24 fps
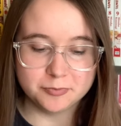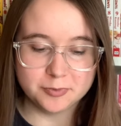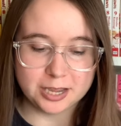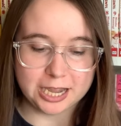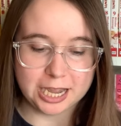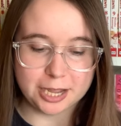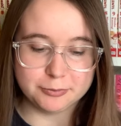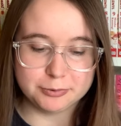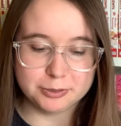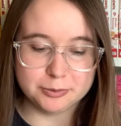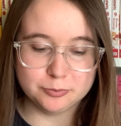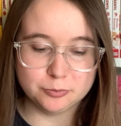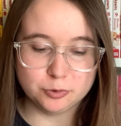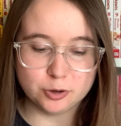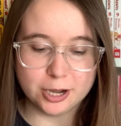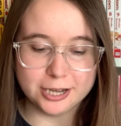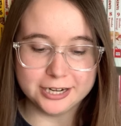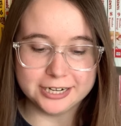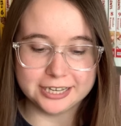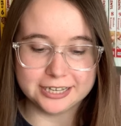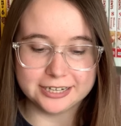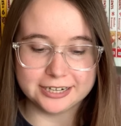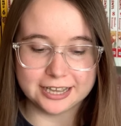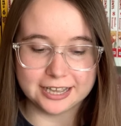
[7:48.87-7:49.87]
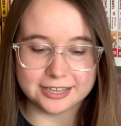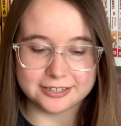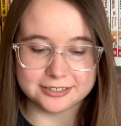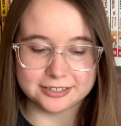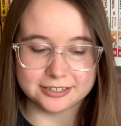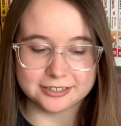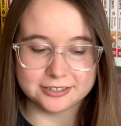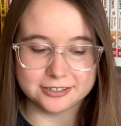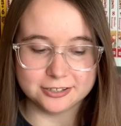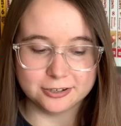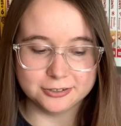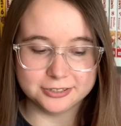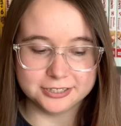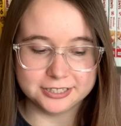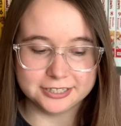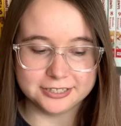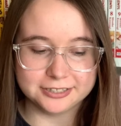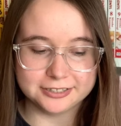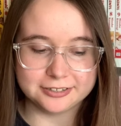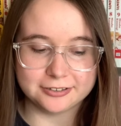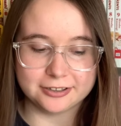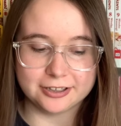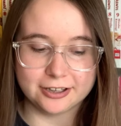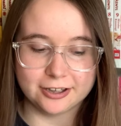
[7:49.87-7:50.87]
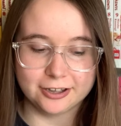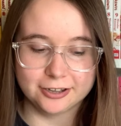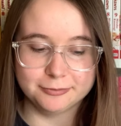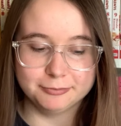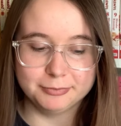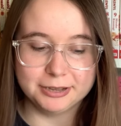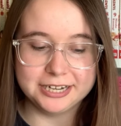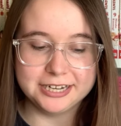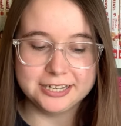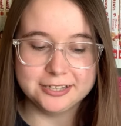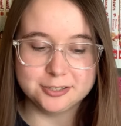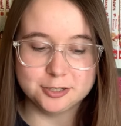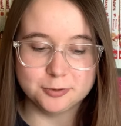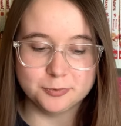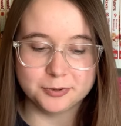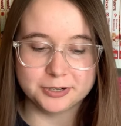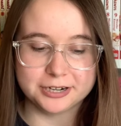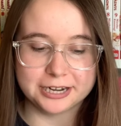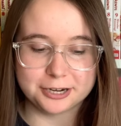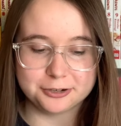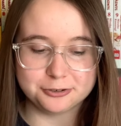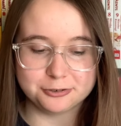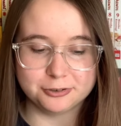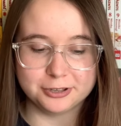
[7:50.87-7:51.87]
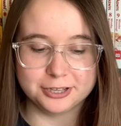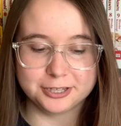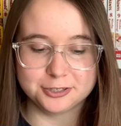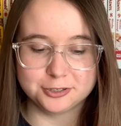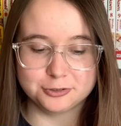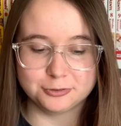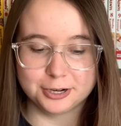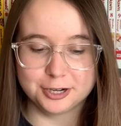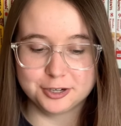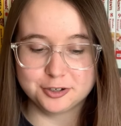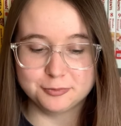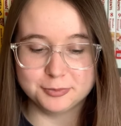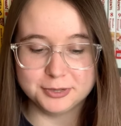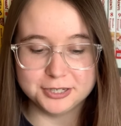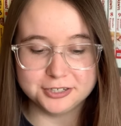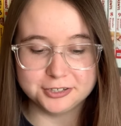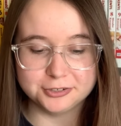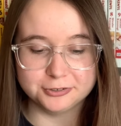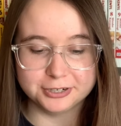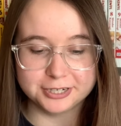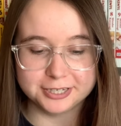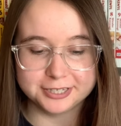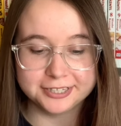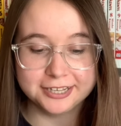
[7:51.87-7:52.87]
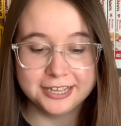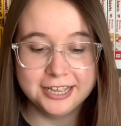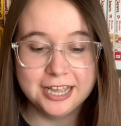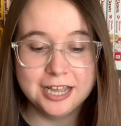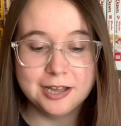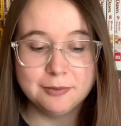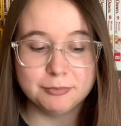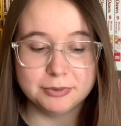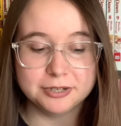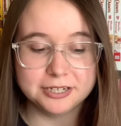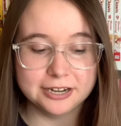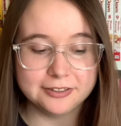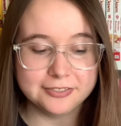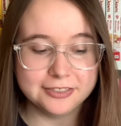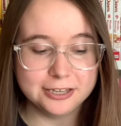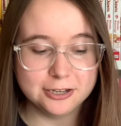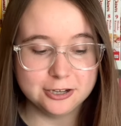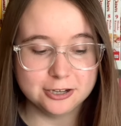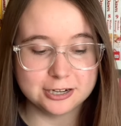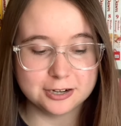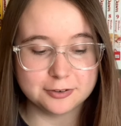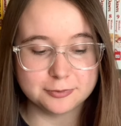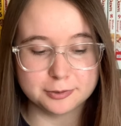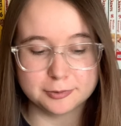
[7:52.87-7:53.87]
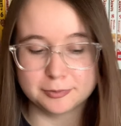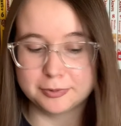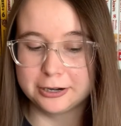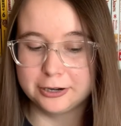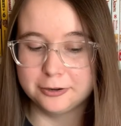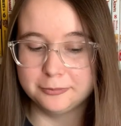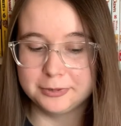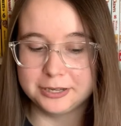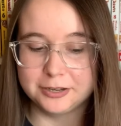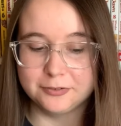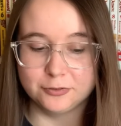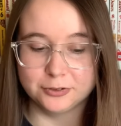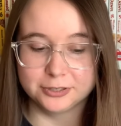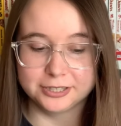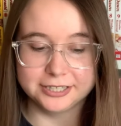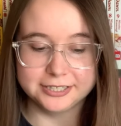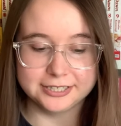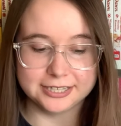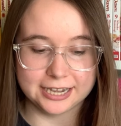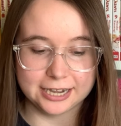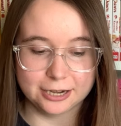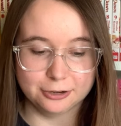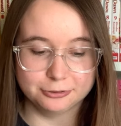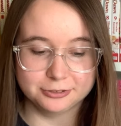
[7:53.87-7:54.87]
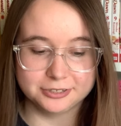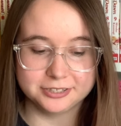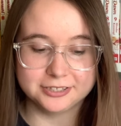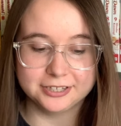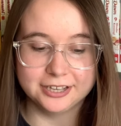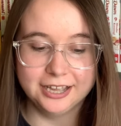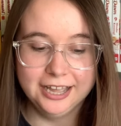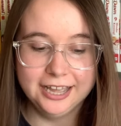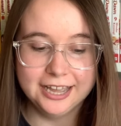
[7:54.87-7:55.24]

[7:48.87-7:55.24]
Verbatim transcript: I've been brought in as consultant on many supernatural and strange mysteries, but nothing could have prepared me for this house.